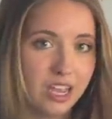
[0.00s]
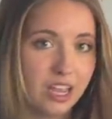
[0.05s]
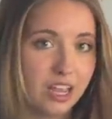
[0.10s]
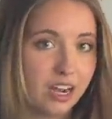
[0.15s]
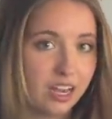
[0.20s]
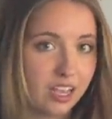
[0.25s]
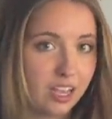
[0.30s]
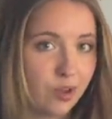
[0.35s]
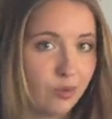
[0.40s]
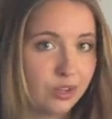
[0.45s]
and
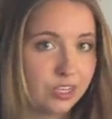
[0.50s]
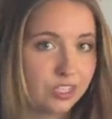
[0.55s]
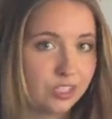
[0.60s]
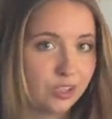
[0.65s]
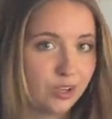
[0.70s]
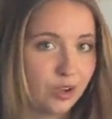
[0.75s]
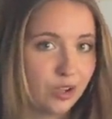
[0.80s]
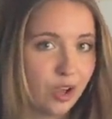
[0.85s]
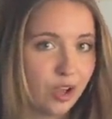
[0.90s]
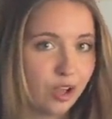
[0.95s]
I can't wait to
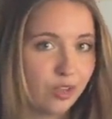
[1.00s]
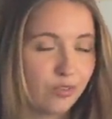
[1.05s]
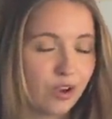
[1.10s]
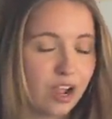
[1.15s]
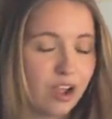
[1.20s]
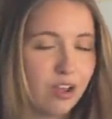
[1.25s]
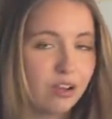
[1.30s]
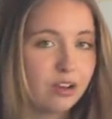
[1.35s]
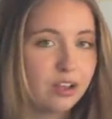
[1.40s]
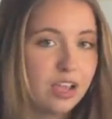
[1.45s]
show y'all
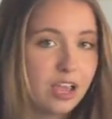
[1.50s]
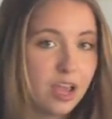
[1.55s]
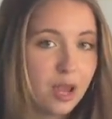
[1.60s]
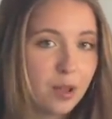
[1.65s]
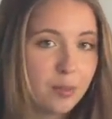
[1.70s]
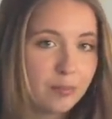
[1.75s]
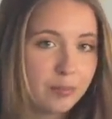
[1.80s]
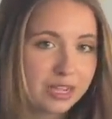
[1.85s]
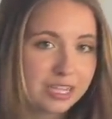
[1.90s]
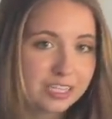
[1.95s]
around
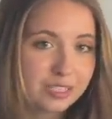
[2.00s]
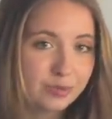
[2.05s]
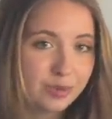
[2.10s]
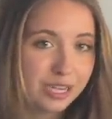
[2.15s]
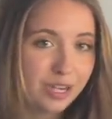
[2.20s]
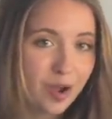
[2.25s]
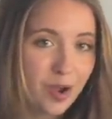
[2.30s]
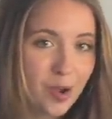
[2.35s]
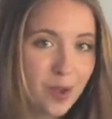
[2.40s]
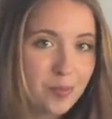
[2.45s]
my
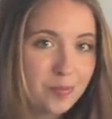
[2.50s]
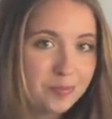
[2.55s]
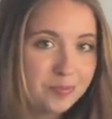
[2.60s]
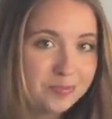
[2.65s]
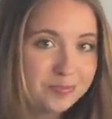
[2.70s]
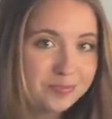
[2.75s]
sweet home.